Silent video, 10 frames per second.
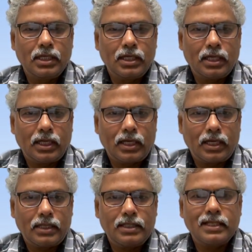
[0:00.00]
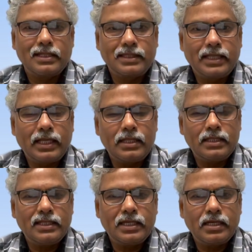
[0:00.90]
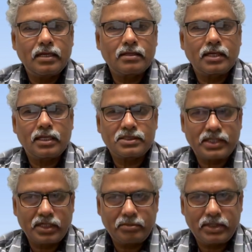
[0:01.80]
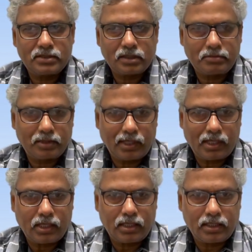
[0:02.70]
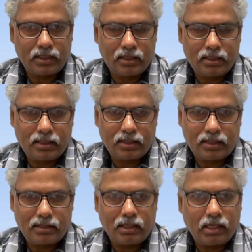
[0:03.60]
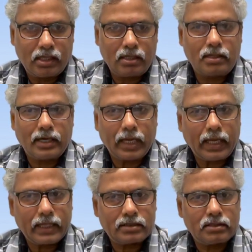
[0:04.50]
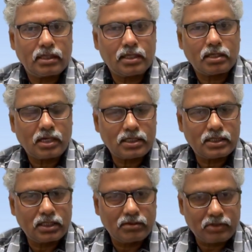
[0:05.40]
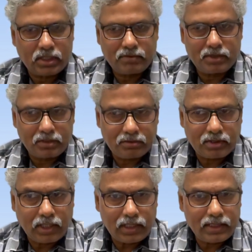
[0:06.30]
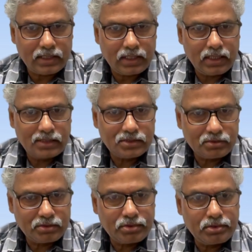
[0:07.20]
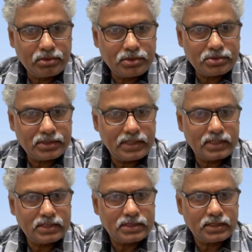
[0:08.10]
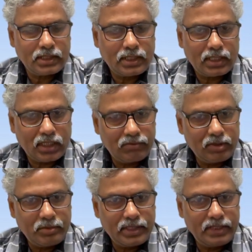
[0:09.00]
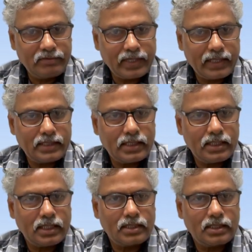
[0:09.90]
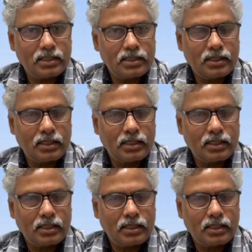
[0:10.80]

and then there are the statements of law, act or article, whatever you call it. So those things will be divided under